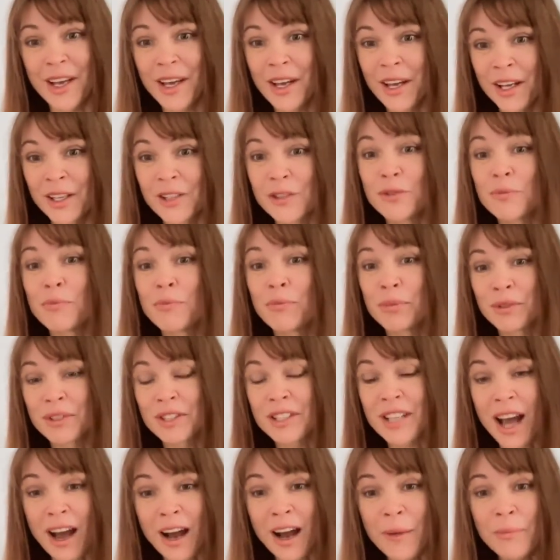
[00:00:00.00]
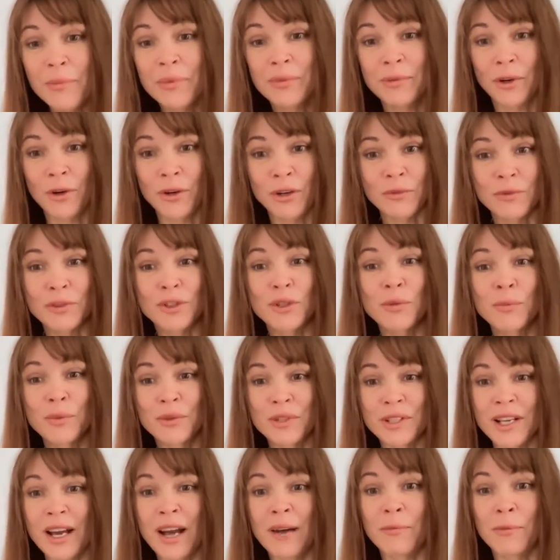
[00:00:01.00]
and to put up or to
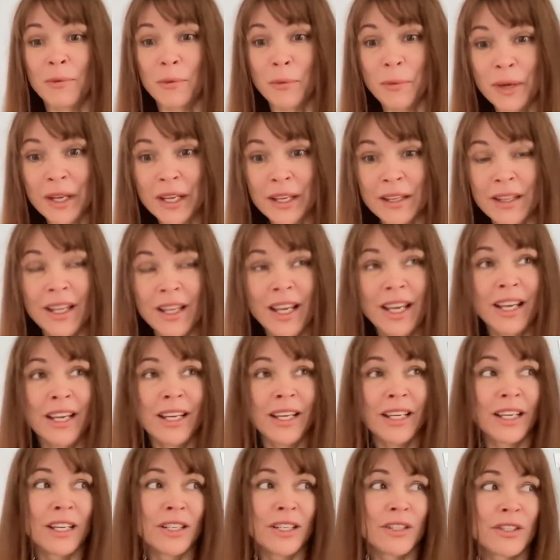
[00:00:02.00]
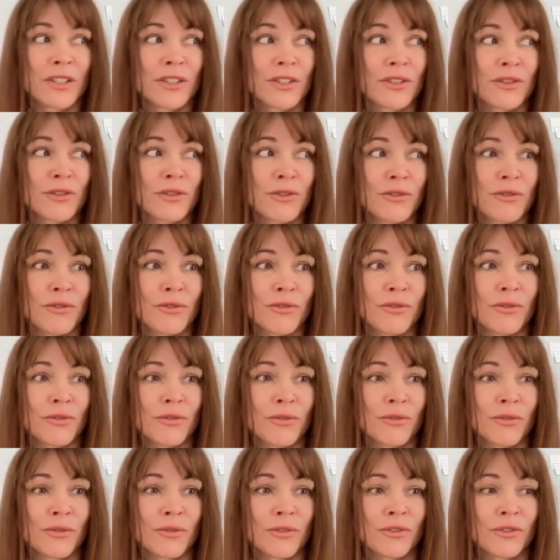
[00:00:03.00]
put up with is
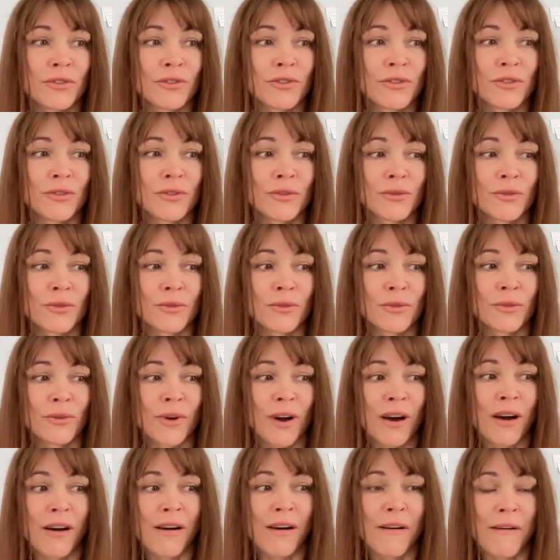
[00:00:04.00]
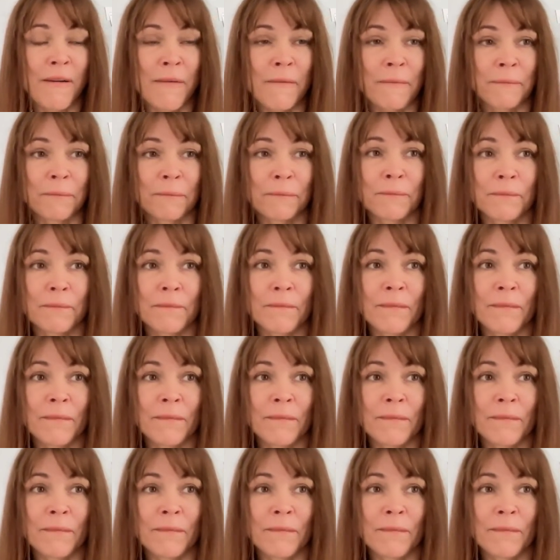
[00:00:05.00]
to to um,